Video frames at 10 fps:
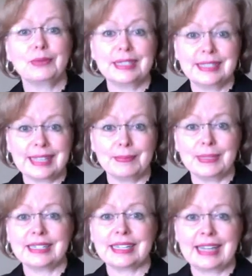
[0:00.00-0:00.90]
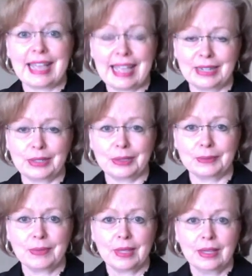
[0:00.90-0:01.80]
resentment and
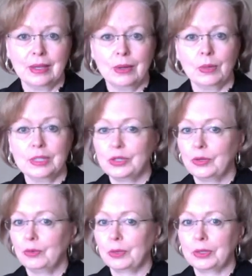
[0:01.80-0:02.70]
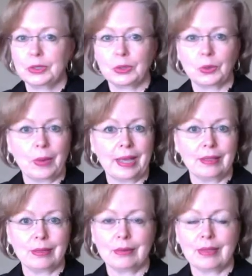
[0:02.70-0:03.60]
anger. Once you've worked your way
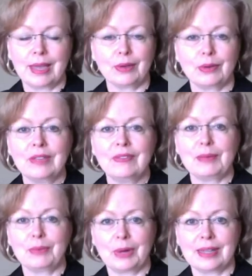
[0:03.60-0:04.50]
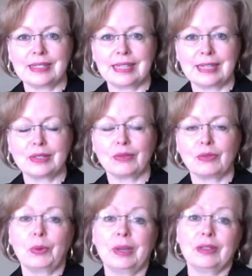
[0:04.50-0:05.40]
through that grieving process
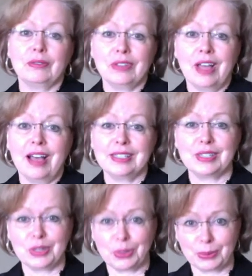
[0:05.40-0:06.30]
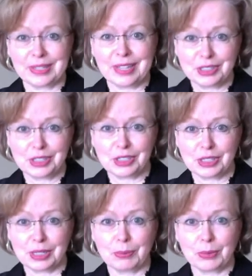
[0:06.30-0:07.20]
over what you've lost in your
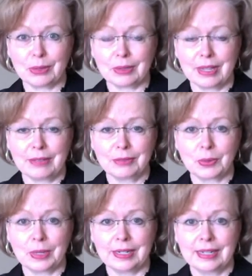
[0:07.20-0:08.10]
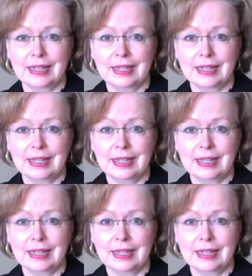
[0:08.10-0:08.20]
relationship with your loved one,